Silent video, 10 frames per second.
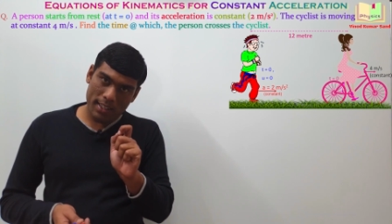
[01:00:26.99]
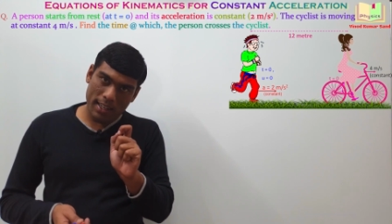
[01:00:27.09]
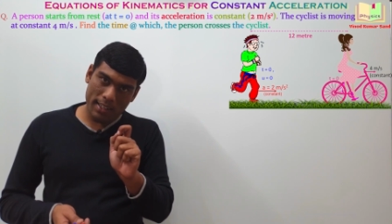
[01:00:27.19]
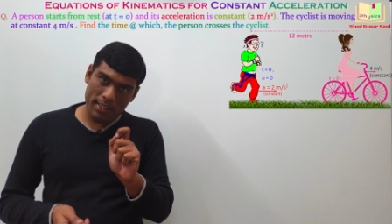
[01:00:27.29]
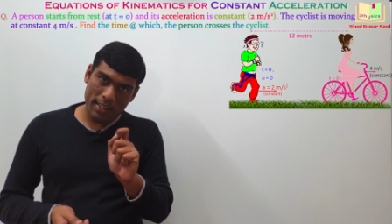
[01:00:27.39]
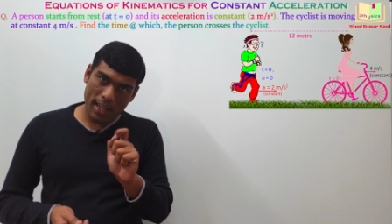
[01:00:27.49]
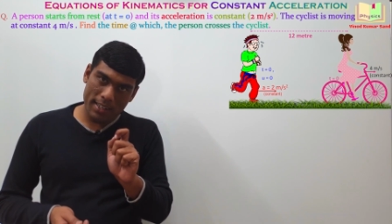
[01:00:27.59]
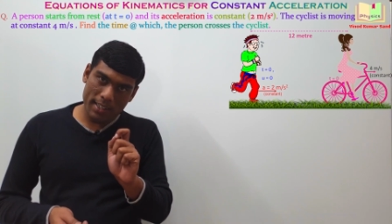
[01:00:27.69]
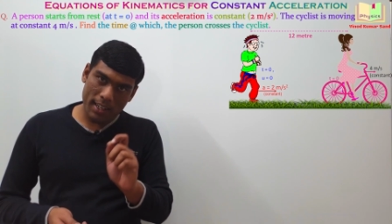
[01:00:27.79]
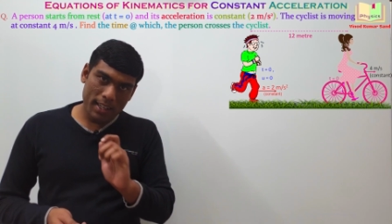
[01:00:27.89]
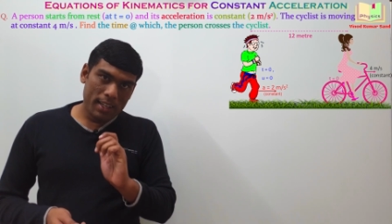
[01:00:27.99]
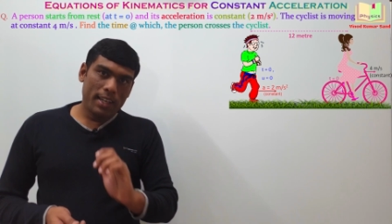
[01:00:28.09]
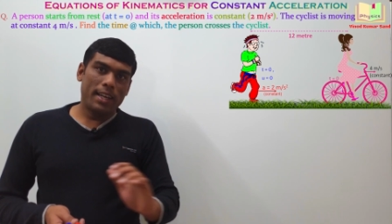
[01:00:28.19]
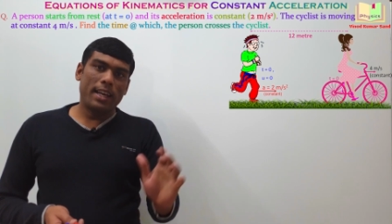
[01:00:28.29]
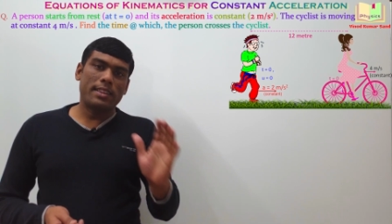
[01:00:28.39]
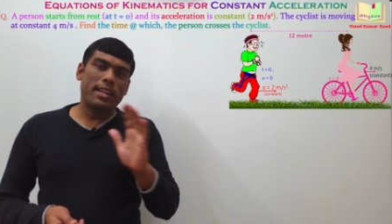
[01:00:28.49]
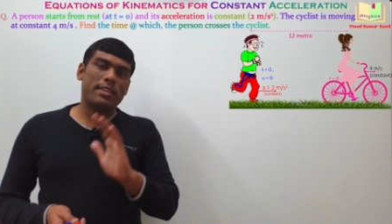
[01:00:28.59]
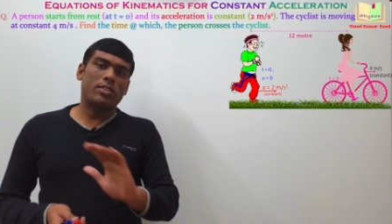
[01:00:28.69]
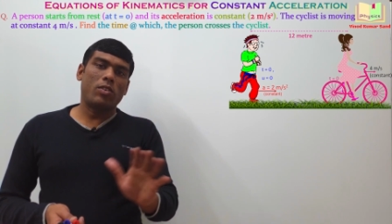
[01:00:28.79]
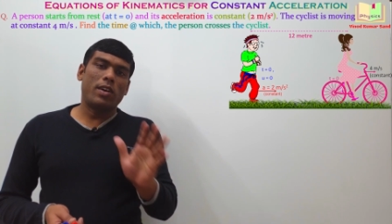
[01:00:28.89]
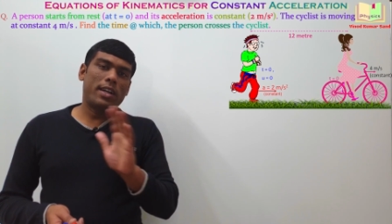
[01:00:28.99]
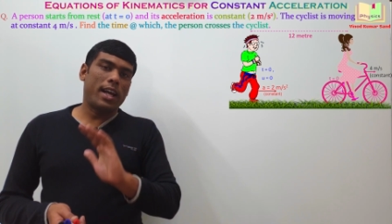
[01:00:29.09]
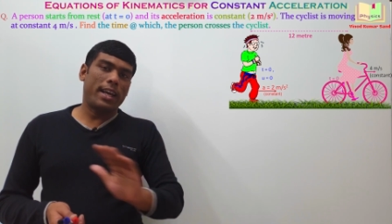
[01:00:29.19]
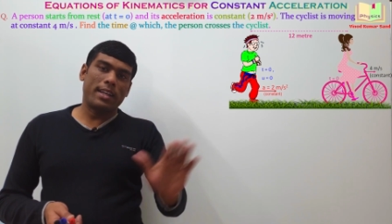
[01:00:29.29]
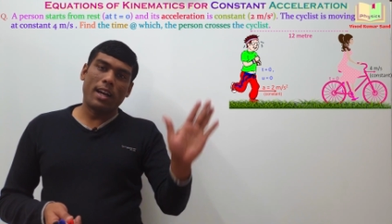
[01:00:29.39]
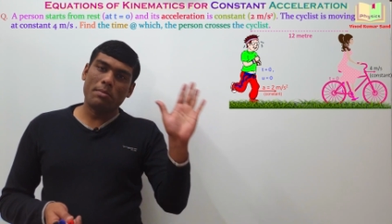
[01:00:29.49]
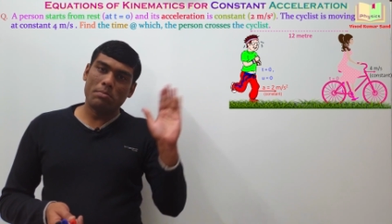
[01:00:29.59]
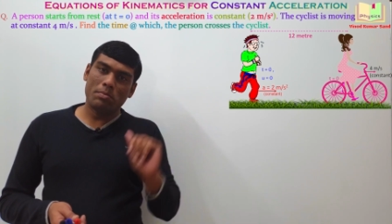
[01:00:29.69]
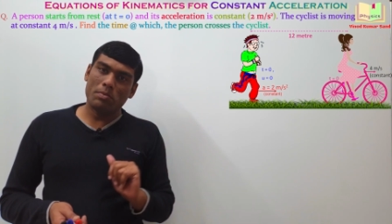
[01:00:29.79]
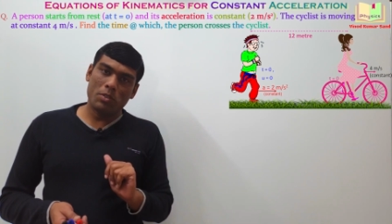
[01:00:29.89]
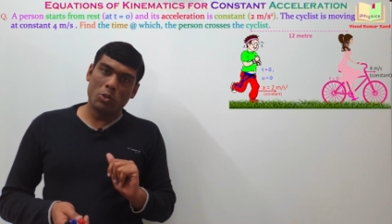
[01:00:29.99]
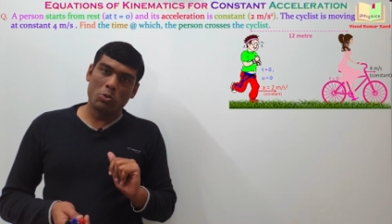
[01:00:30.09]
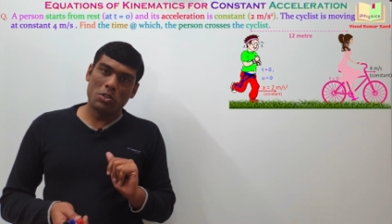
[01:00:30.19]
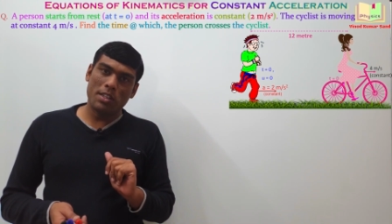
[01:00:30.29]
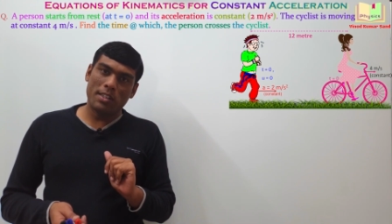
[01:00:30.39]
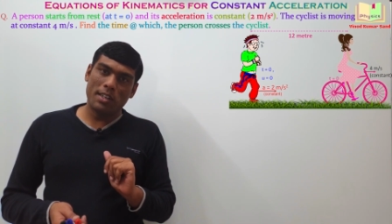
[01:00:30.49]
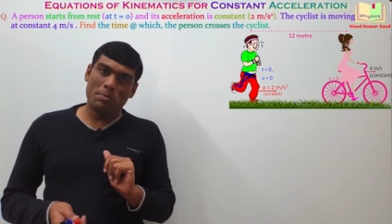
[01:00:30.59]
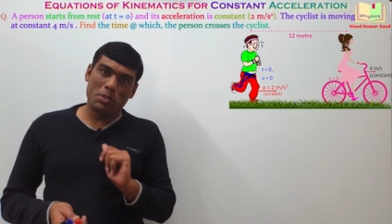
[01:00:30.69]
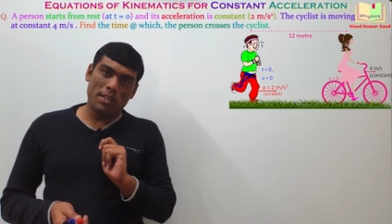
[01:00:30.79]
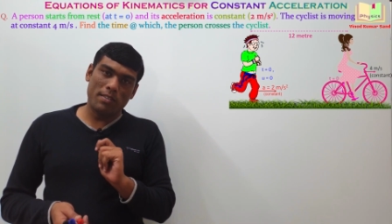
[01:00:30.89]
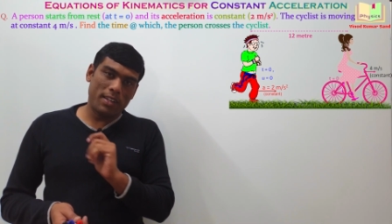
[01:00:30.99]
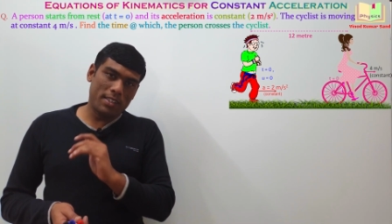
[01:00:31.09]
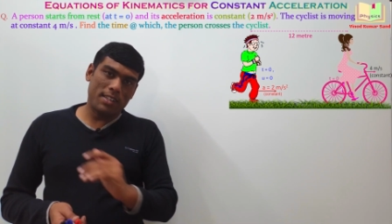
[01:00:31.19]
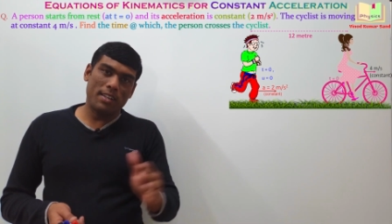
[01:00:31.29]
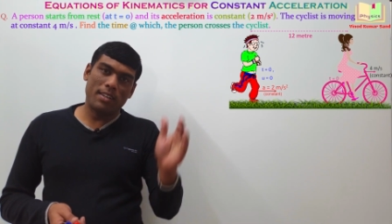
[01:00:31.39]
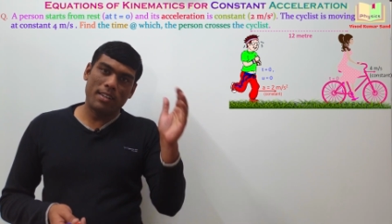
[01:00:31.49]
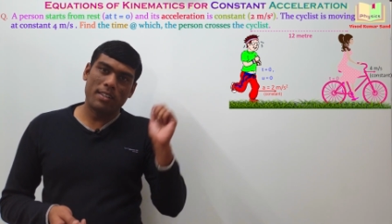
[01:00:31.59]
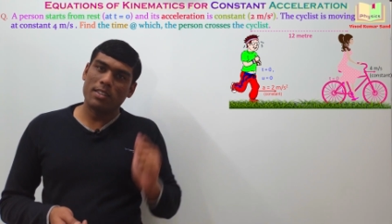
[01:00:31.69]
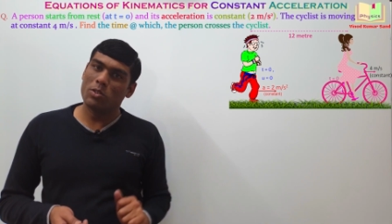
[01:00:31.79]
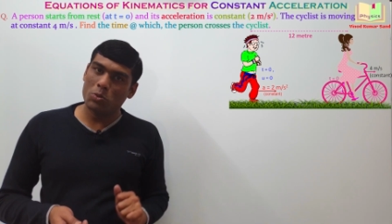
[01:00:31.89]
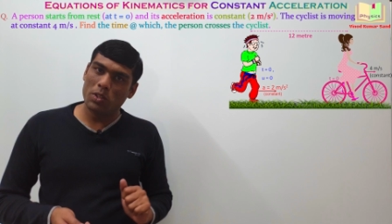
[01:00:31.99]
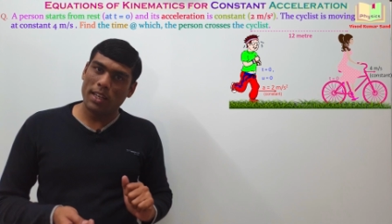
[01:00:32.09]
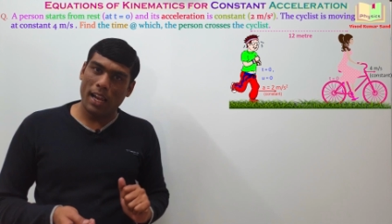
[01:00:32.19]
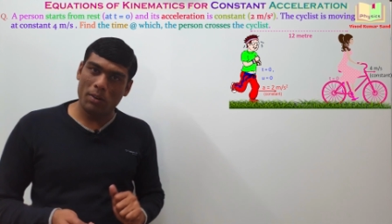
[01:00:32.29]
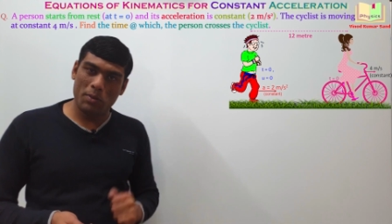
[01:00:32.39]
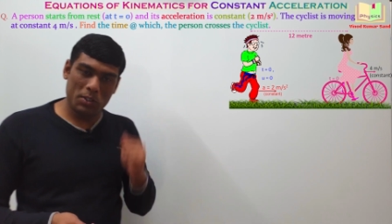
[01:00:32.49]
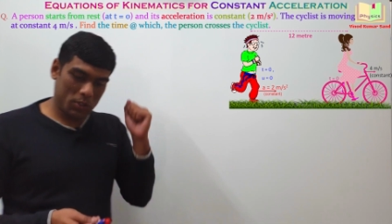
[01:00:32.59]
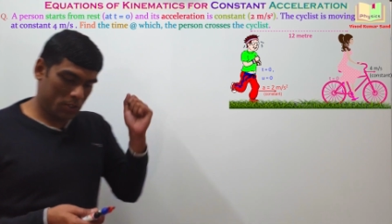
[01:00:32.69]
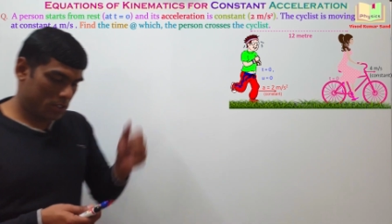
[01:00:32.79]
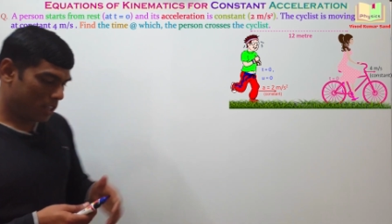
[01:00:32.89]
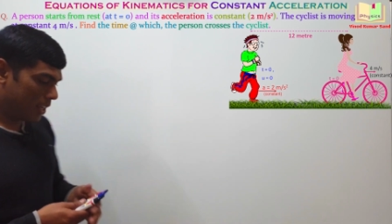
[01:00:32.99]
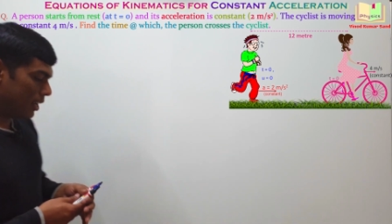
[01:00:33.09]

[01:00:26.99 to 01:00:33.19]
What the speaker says: Getting the idea? And then draw a diagram, use the tips and tricks and do the calculations.